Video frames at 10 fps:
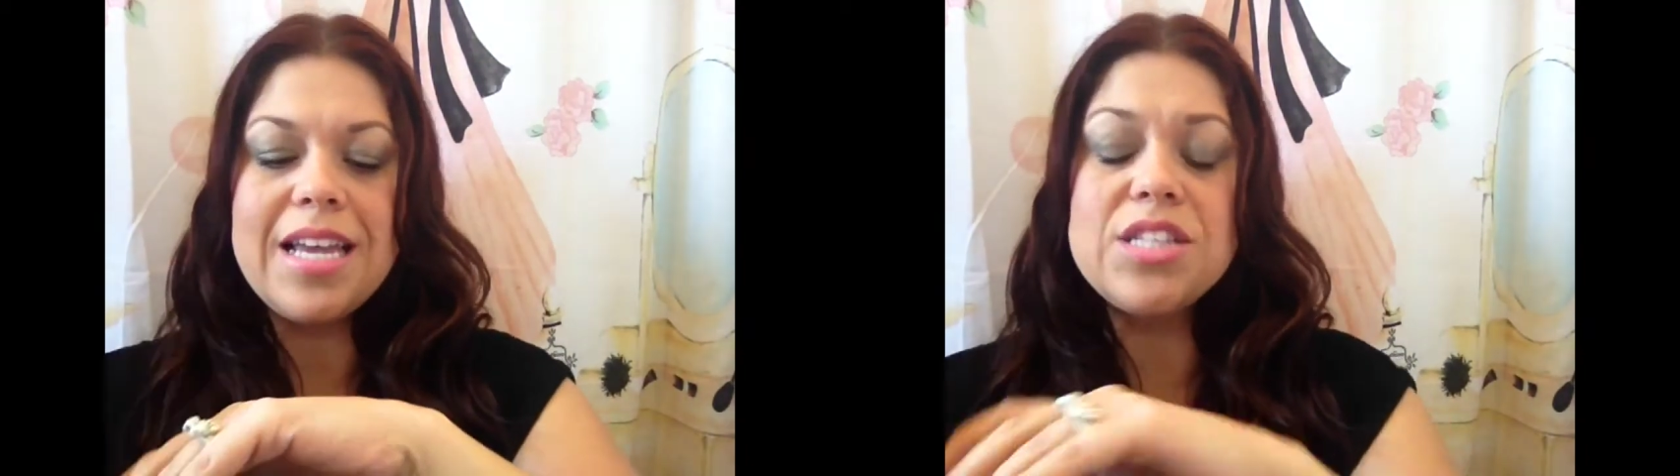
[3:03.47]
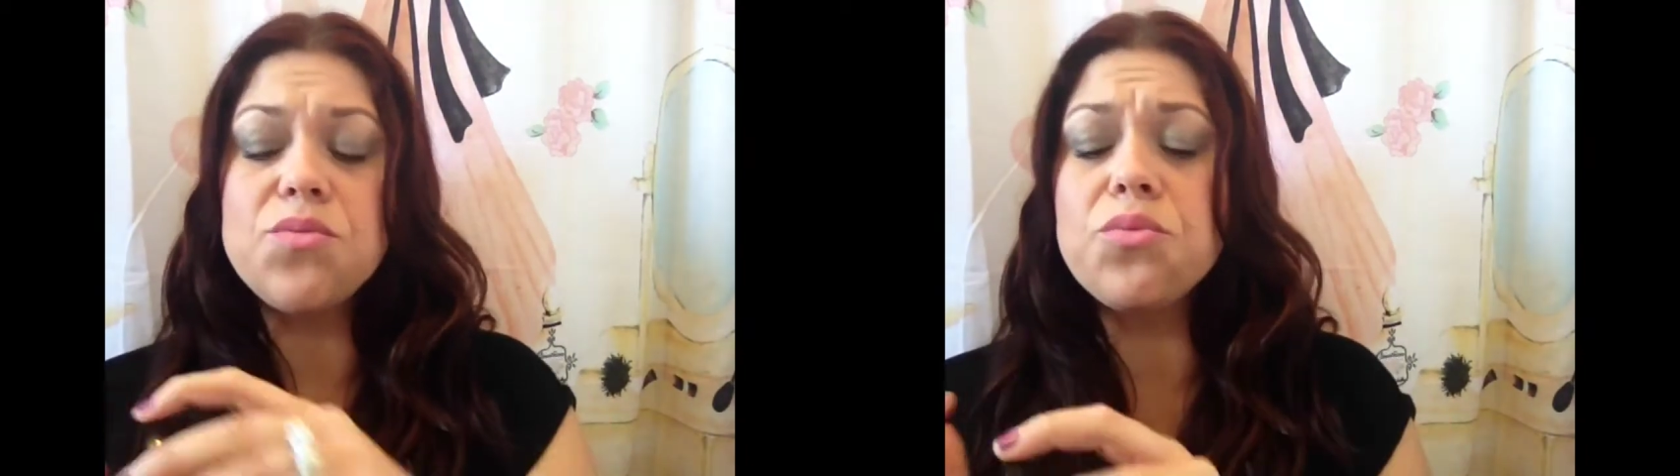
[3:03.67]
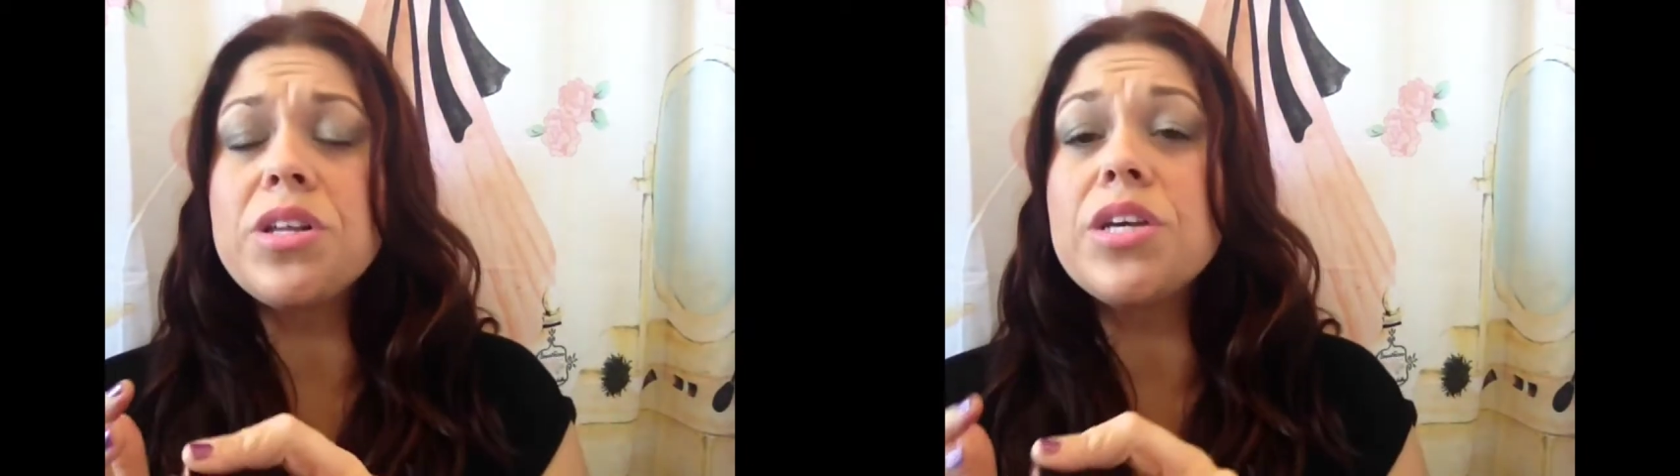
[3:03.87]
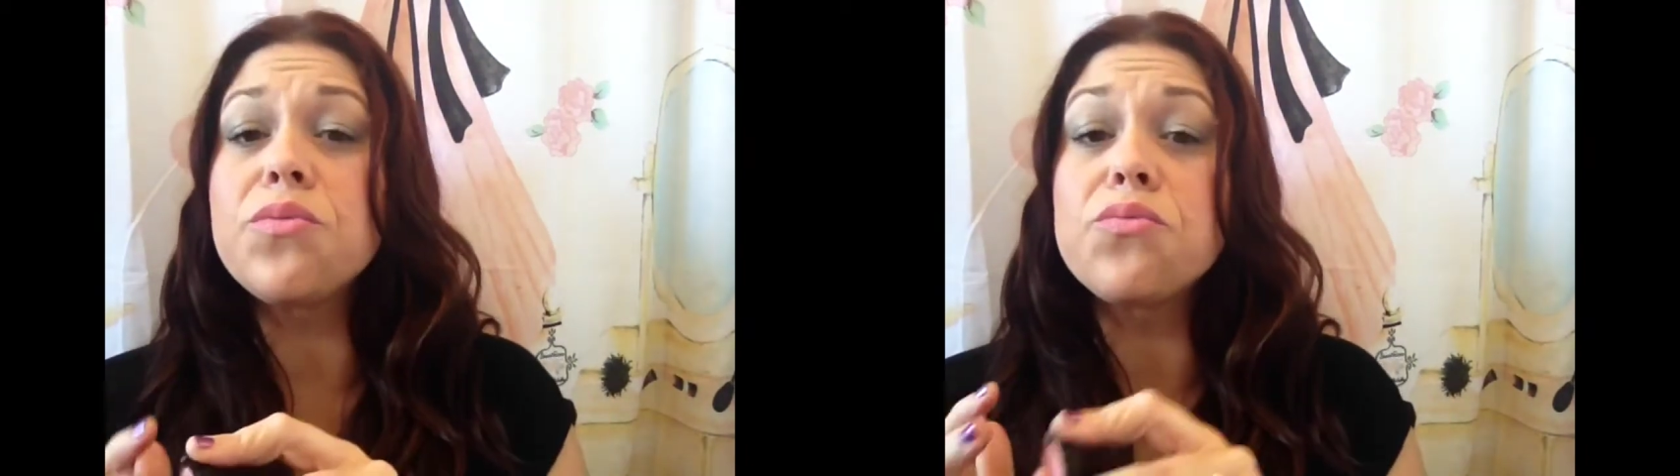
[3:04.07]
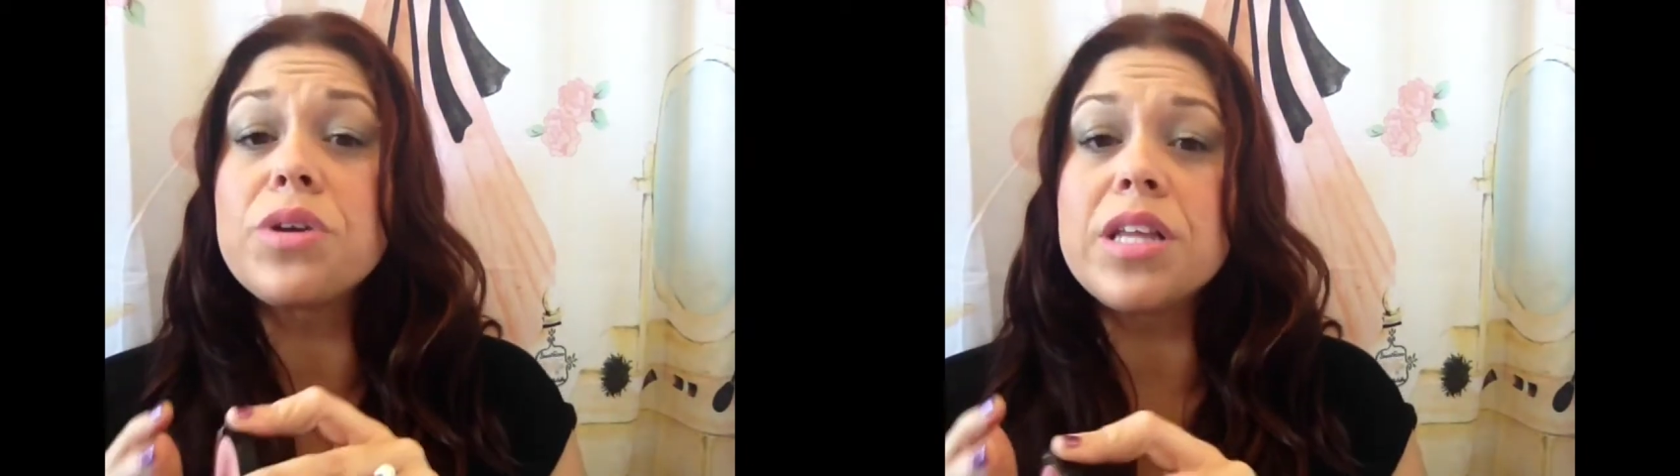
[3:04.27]
It's really,
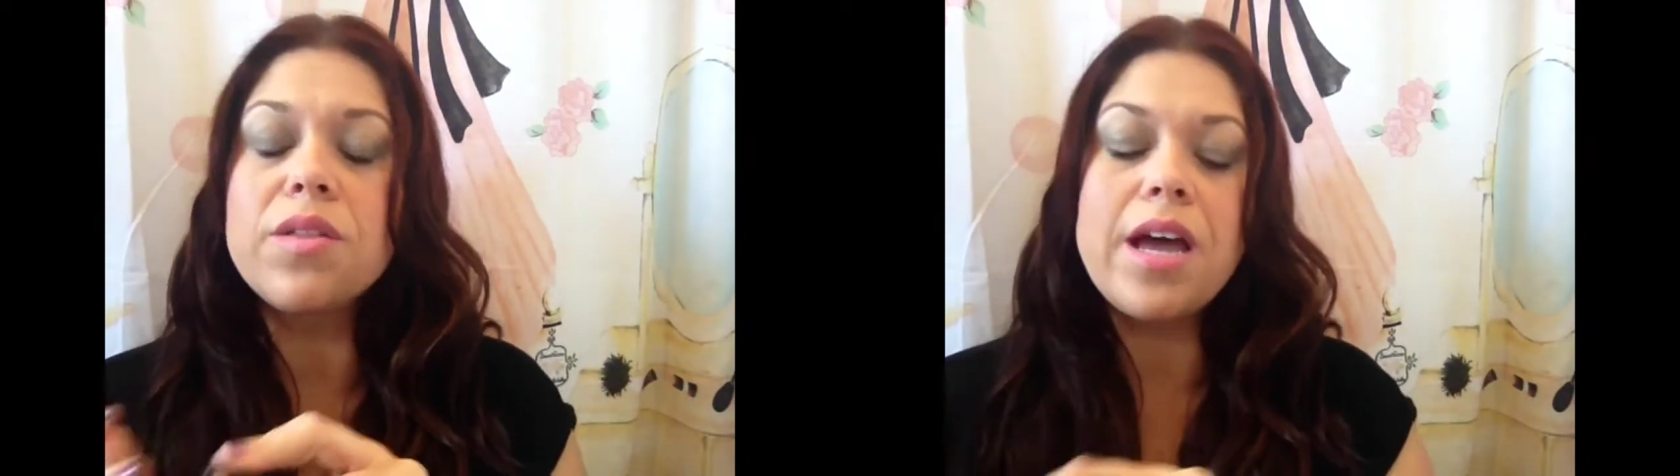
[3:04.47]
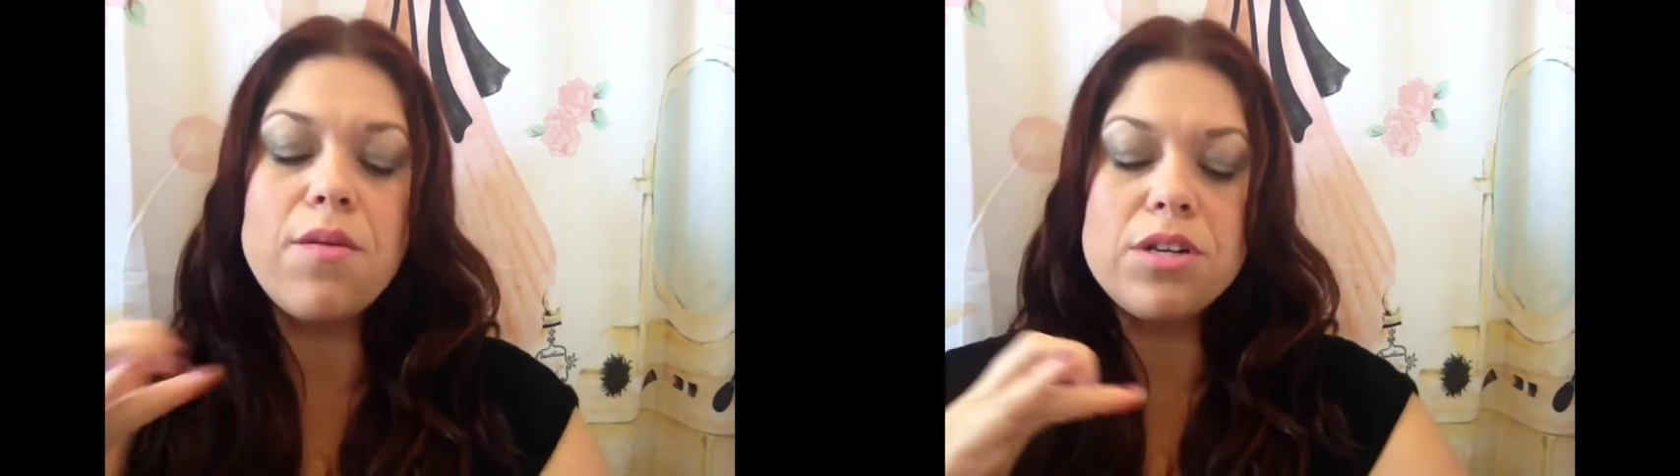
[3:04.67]
really light,